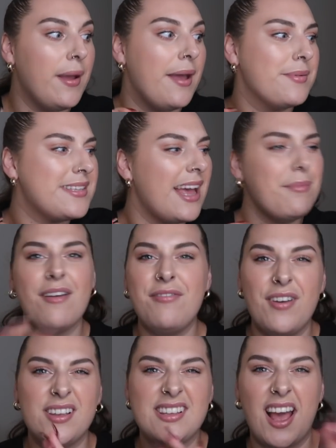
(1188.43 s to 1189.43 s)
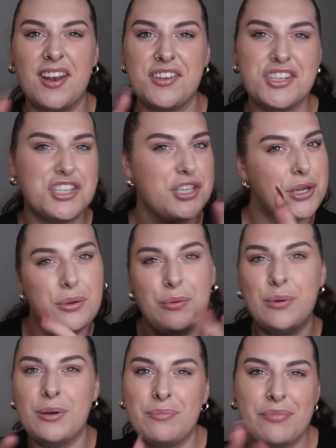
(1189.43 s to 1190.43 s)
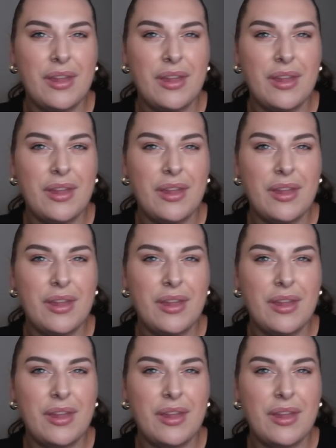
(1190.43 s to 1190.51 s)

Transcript: It was like my first kind of shoe